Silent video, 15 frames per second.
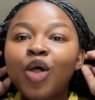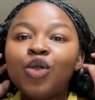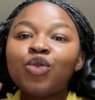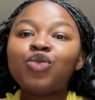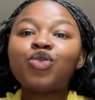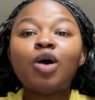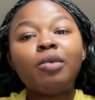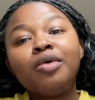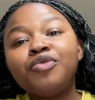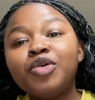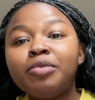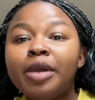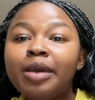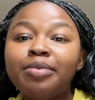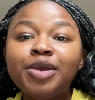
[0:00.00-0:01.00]
some of you
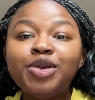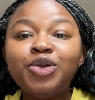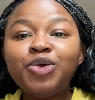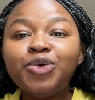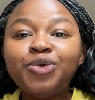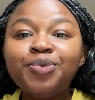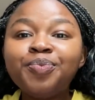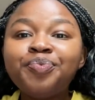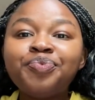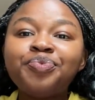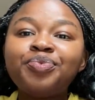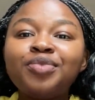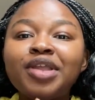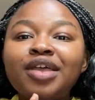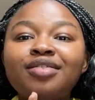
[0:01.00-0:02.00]
may be new
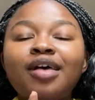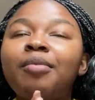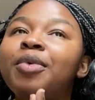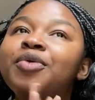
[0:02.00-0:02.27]
some